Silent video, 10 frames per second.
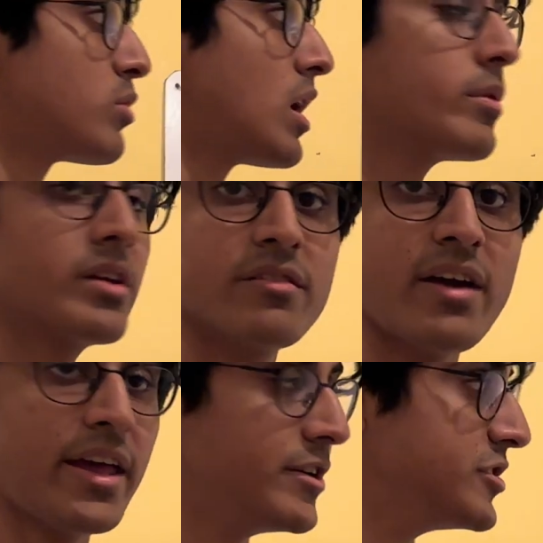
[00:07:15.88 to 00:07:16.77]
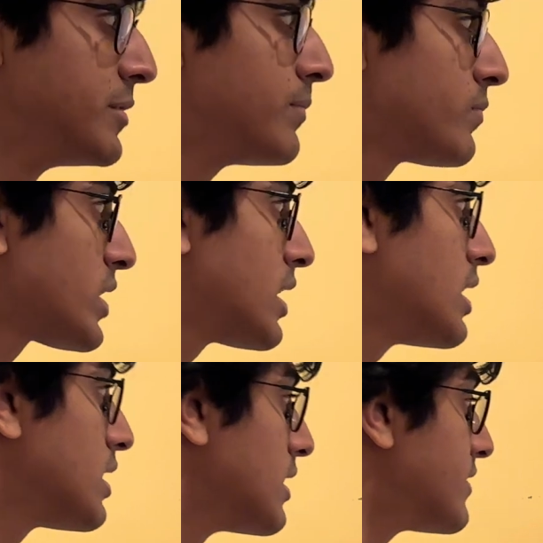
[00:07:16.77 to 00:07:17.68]
property of energy.
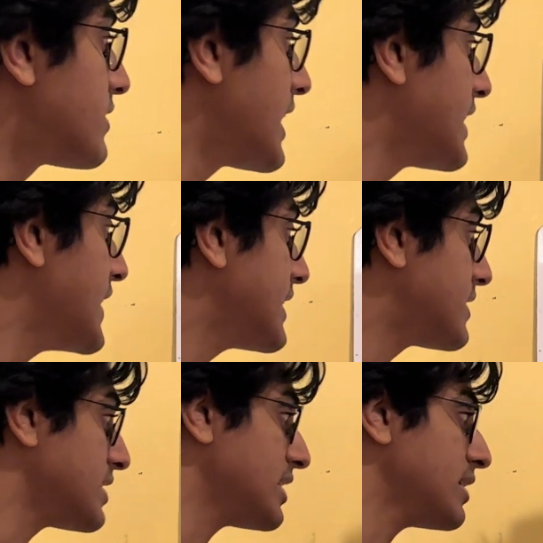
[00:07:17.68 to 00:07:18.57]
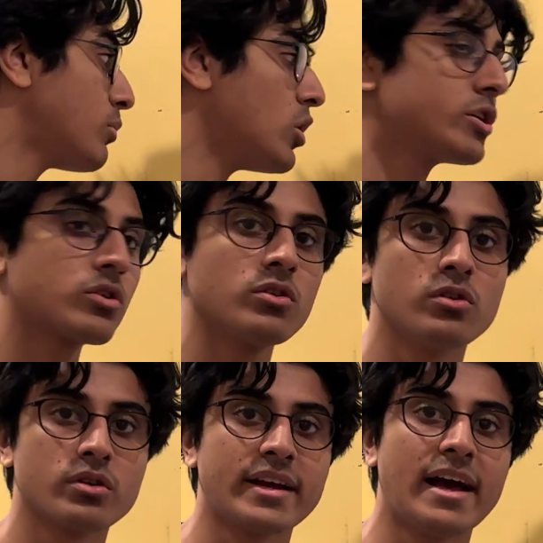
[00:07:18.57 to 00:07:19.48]
Let's say that the
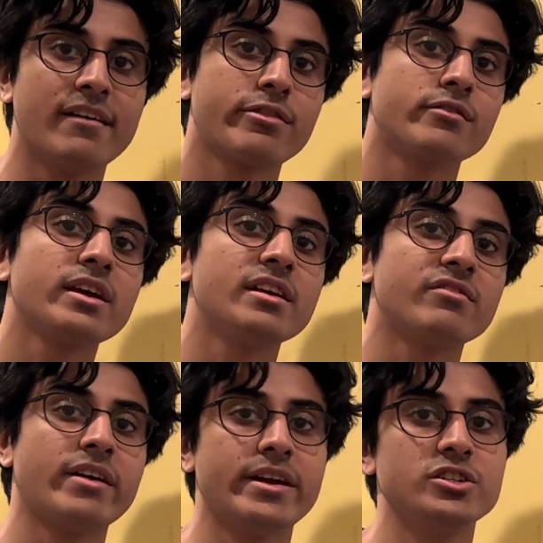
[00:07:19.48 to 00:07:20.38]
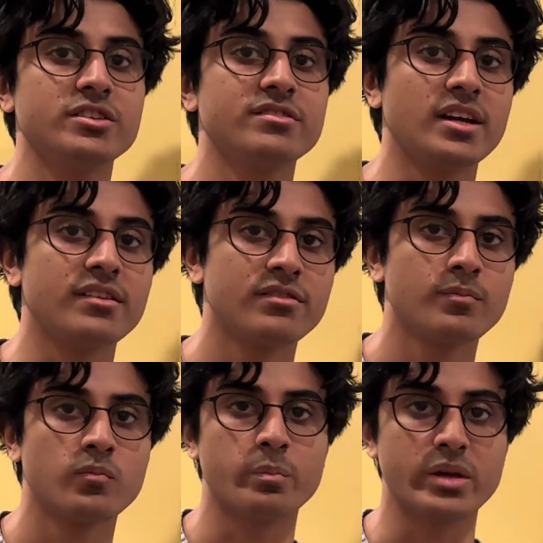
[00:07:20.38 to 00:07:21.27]
particle can have 3 different energy states,
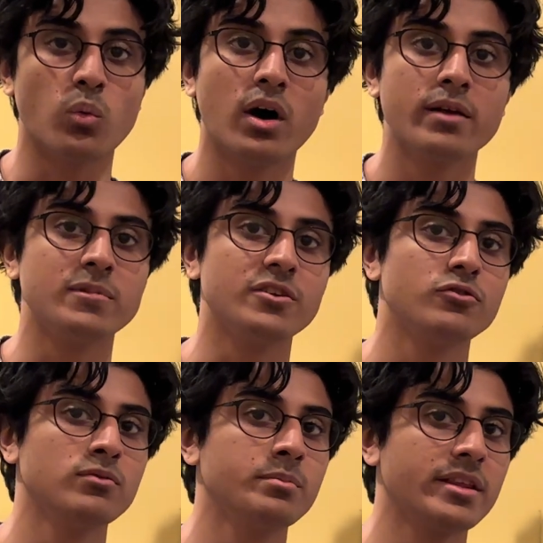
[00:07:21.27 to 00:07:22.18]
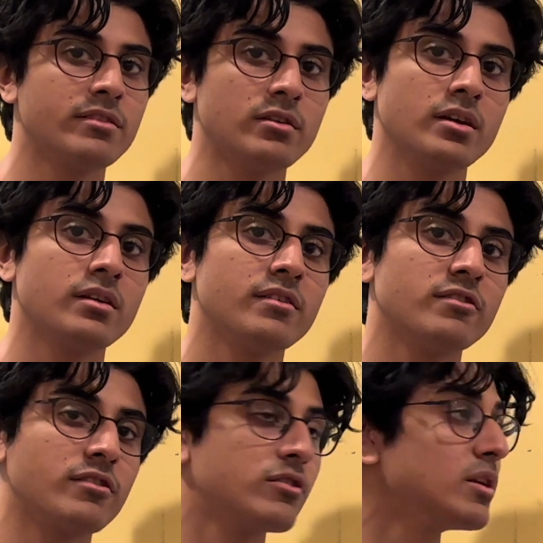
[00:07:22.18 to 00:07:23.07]
B1, B2, and B3.
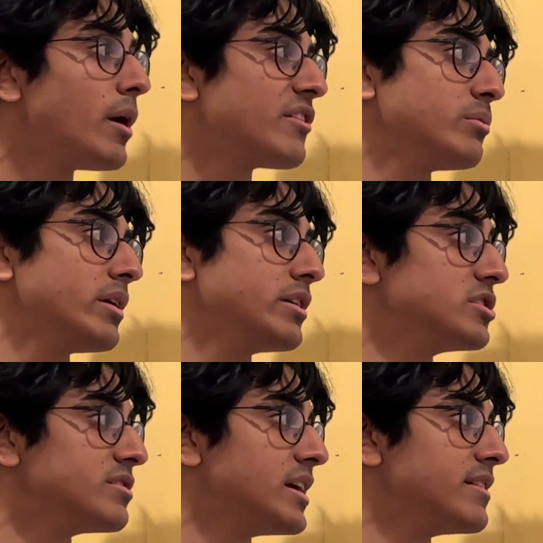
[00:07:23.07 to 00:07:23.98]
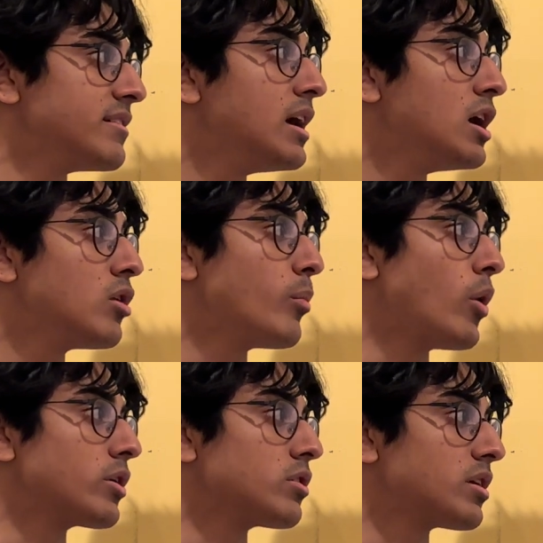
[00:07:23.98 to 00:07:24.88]
These are 3 possible energy states the
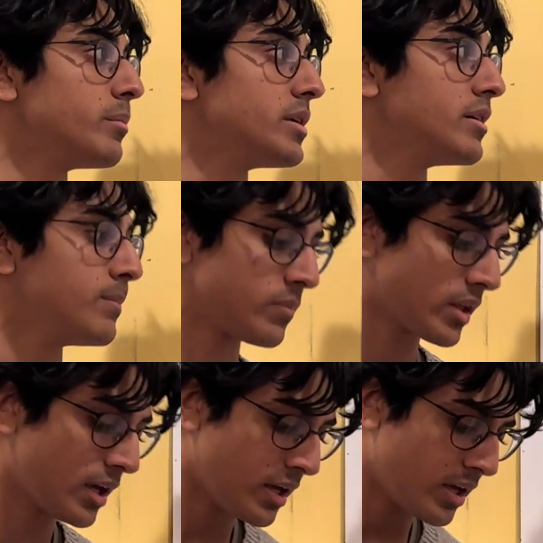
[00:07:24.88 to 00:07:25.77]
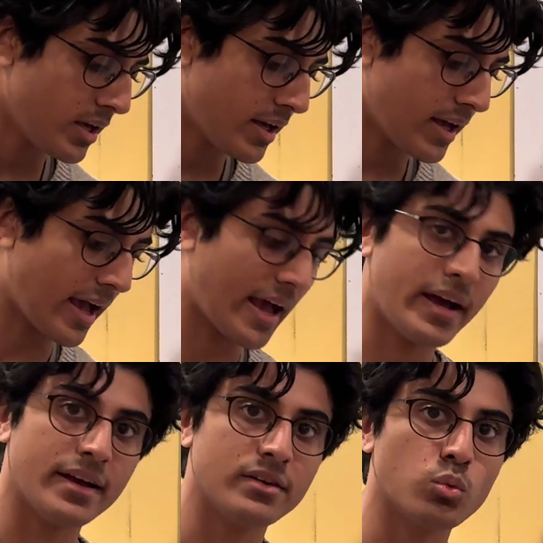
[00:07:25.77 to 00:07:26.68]
particle can be in.
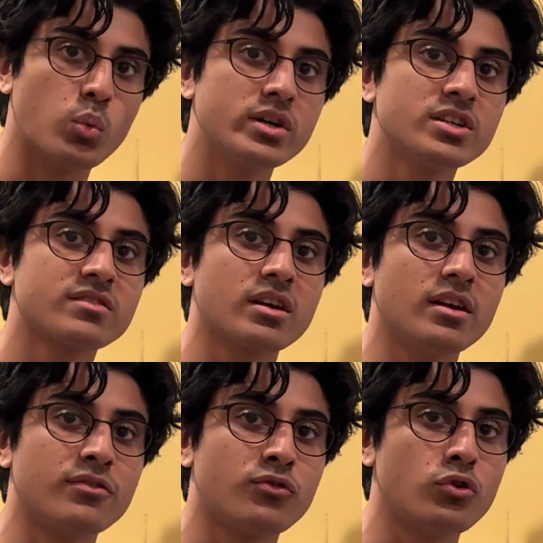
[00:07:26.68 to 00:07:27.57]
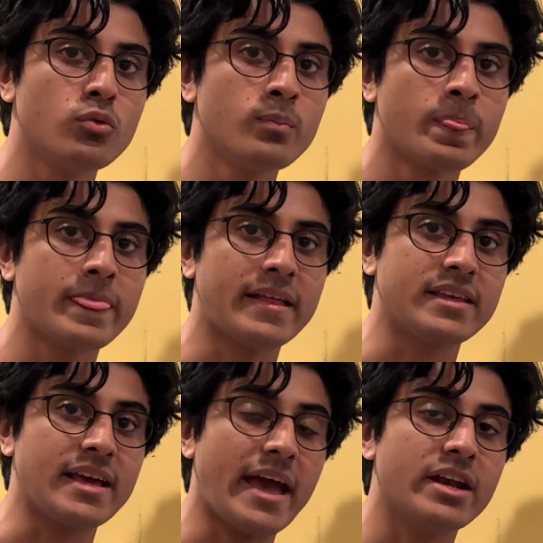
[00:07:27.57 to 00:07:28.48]
And we're just going to assume that
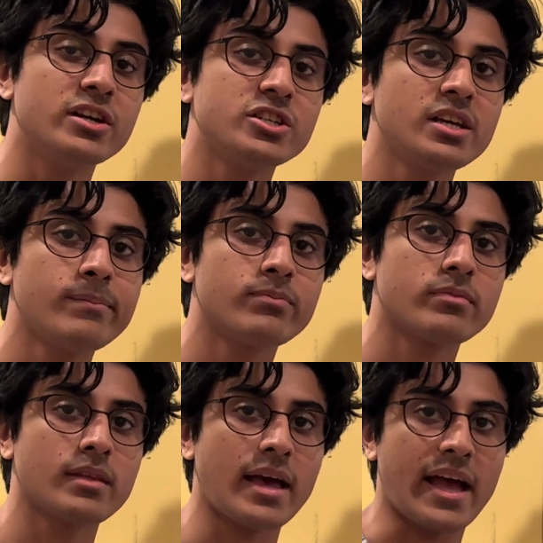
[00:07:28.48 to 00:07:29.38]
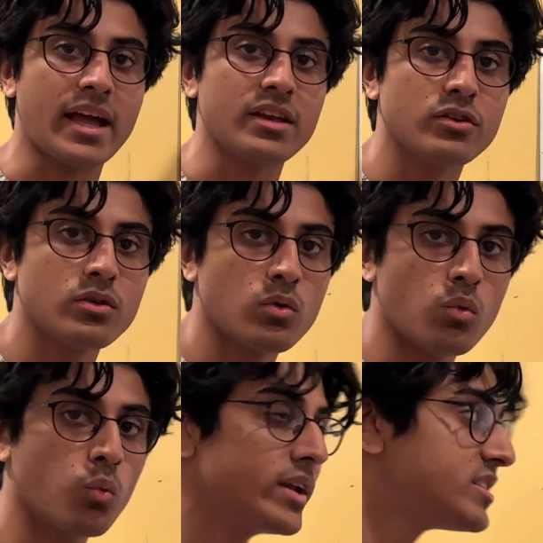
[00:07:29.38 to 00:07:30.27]
the energy and
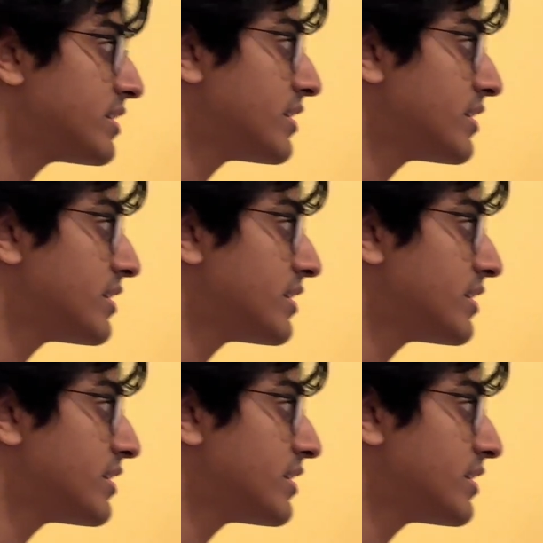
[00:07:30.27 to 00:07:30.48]
which